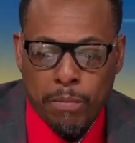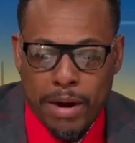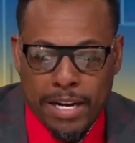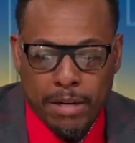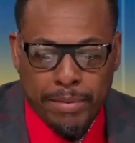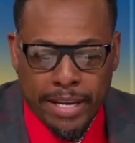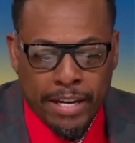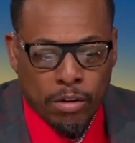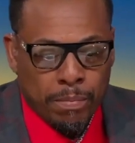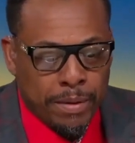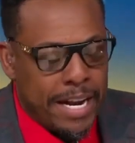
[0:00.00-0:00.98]
Brandon
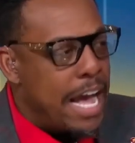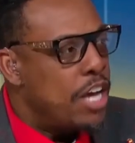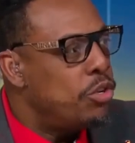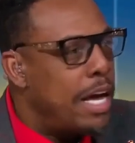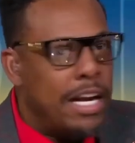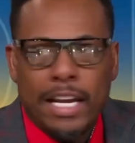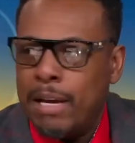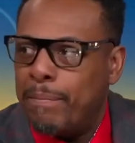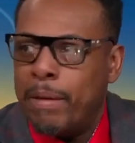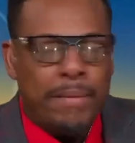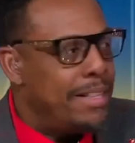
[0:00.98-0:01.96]
Ingram. But yes. now you got to
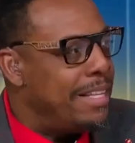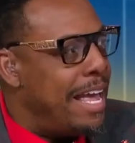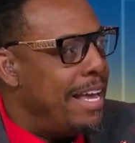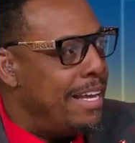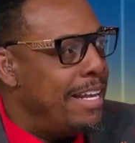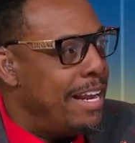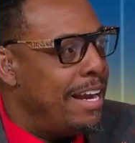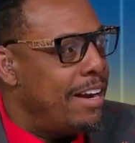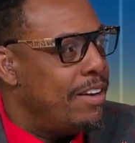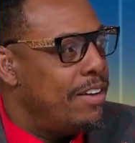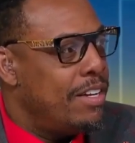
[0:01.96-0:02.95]
implement okay, that now you in gotta,
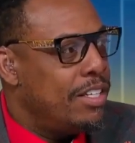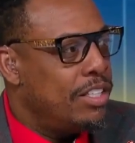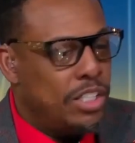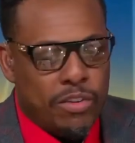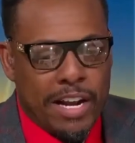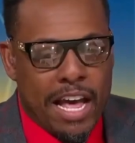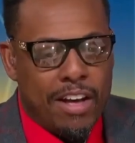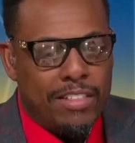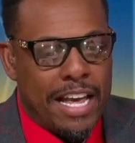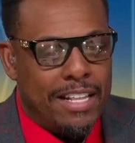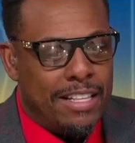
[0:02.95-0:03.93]
there. You got to so
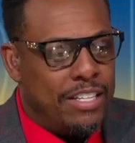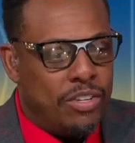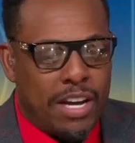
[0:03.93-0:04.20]
reingratiate.